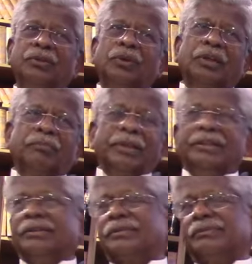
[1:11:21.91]
Don't apply
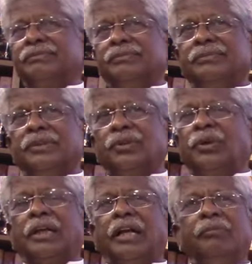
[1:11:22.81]
this.
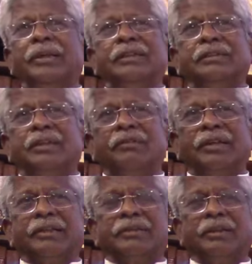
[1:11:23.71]
Don't admit this in
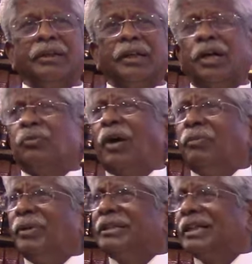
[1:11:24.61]
evidence. On
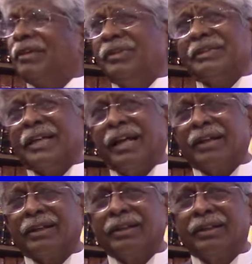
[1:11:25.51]
what basis can we
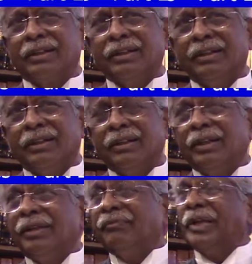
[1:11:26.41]
say?
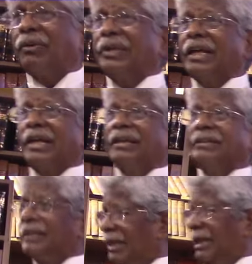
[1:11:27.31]
We have to again
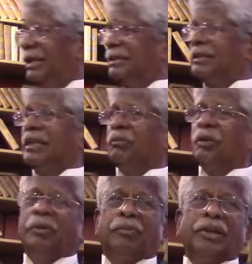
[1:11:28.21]
say that he is deemed
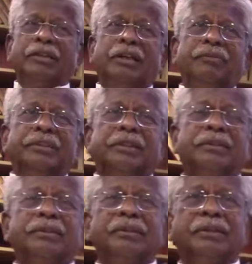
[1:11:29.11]
to be a police officer.
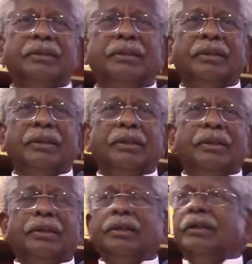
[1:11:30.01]

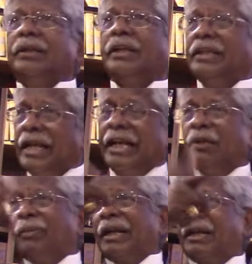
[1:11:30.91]
In the
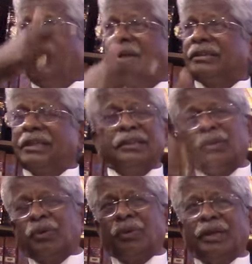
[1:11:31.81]
earlier paragraph you have said,
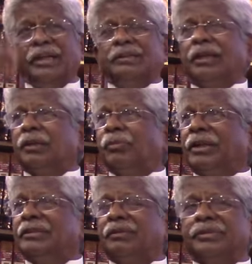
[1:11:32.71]
no, he is not a
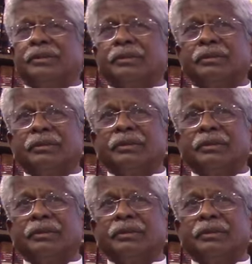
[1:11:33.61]
police officer.